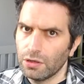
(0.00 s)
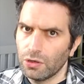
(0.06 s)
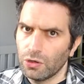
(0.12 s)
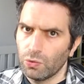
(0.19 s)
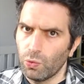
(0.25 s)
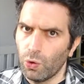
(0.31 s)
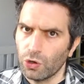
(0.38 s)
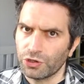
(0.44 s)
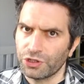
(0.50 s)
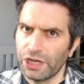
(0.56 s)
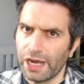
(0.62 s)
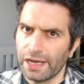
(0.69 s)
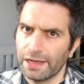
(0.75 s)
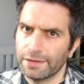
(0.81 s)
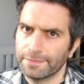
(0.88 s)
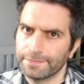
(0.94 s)
Watcha!
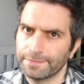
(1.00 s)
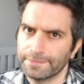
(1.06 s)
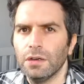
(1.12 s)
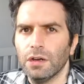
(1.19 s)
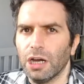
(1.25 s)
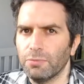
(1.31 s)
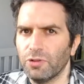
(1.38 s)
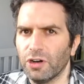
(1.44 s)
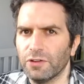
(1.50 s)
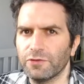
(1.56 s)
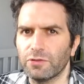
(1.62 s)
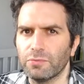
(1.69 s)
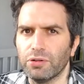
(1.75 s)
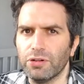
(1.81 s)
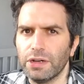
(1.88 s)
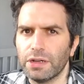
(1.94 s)
I'm
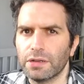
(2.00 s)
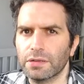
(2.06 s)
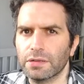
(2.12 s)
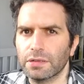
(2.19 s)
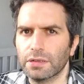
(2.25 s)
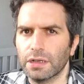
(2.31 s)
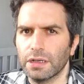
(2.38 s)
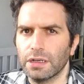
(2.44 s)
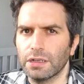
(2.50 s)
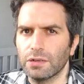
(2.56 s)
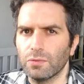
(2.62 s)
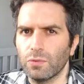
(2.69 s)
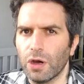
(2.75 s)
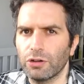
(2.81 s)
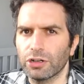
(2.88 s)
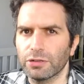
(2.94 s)
Ruffled Bricks and
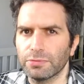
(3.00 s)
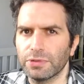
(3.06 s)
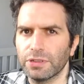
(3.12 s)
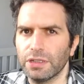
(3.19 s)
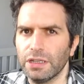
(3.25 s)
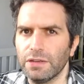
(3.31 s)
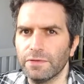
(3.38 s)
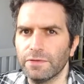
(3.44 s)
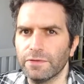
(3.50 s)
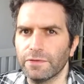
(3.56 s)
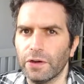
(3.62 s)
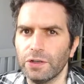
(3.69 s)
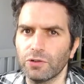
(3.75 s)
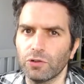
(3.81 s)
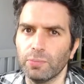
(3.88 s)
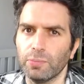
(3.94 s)
welcome to the
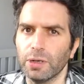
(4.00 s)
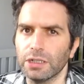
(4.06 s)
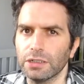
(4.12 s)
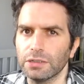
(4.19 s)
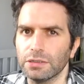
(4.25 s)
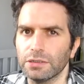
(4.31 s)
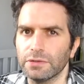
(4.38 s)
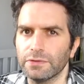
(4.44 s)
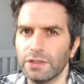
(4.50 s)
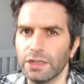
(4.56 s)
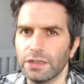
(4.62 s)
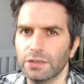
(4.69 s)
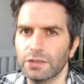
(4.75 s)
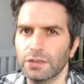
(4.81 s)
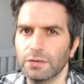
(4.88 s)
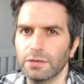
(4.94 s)
final part of
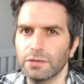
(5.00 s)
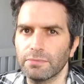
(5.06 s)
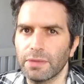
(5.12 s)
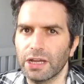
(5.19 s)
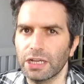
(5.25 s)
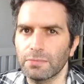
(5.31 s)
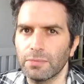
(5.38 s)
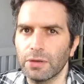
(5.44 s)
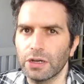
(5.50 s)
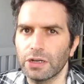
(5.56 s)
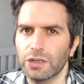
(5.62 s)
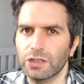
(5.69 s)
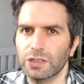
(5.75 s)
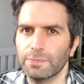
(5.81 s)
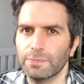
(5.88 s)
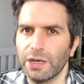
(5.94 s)
this Manic
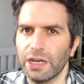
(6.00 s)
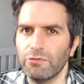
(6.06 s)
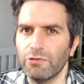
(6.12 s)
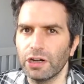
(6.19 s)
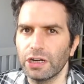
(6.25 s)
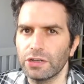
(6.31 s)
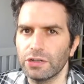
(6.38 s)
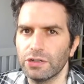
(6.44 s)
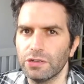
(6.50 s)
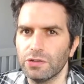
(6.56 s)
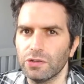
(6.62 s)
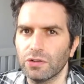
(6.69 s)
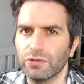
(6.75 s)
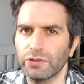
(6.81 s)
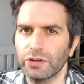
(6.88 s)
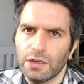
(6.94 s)
speedrunning
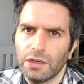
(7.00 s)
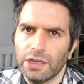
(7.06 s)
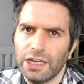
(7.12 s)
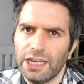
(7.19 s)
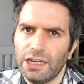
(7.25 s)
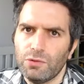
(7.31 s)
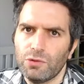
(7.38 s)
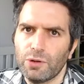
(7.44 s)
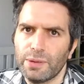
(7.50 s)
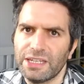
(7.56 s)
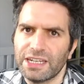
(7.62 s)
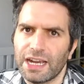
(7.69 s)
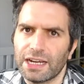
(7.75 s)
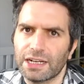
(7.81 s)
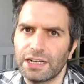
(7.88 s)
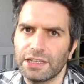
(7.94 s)
tutorial. Here we'll be
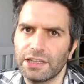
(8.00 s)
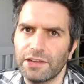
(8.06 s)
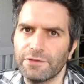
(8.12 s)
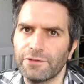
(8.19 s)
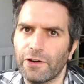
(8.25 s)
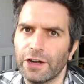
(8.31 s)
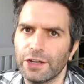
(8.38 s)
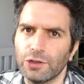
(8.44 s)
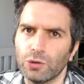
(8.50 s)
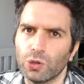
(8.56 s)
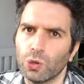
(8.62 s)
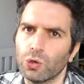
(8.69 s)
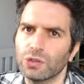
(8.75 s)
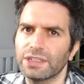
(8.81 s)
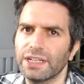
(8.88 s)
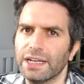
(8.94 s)
tackling the final
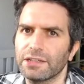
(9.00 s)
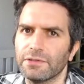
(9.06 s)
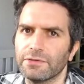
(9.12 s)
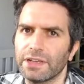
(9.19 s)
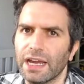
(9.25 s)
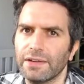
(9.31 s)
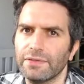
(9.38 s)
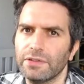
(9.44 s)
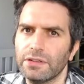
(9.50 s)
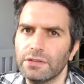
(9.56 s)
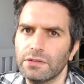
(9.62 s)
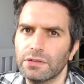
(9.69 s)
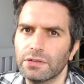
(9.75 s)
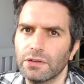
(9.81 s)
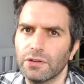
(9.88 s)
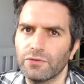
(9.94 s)
quartet of
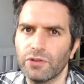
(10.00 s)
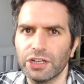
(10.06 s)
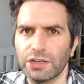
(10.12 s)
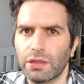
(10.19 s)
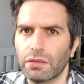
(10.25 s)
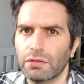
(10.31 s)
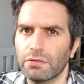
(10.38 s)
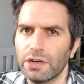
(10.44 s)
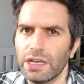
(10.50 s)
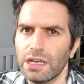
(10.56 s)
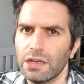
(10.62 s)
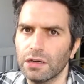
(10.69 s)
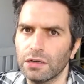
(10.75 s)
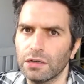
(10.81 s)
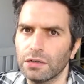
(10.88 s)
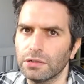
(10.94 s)
caverns, of which 3
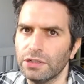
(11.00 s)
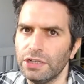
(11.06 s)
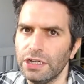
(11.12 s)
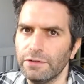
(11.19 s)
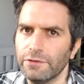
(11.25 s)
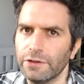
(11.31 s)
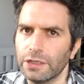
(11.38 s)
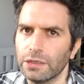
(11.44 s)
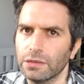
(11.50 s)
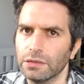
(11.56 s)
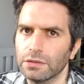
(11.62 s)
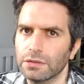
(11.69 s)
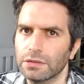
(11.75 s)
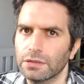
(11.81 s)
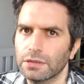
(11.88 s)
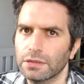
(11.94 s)
are difficult,
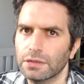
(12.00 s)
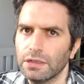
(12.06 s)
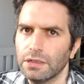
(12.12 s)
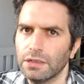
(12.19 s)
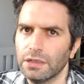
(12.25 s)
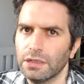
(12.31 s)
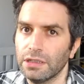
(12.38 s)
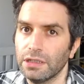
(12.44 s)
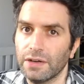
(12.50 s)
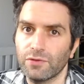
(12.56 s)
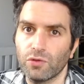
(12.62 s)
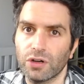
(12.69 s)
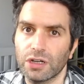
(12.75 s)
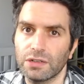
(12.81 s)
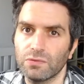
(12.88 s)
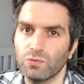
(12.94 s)
and the other
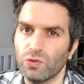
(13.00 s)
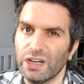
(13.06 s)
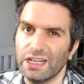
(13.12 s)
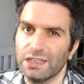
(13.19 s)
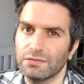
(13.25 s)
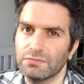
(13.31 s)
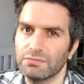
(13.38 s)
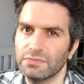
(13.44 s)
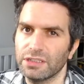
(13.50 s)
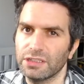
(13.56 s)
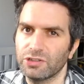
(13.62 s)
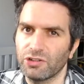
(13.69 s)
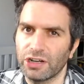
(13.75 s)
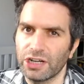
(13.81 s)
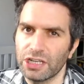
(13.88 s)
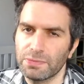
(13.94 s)
one, well, it
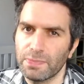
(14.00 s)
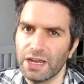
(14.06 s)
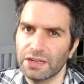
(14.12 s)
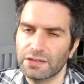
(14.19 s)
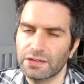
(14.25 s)
tried its best.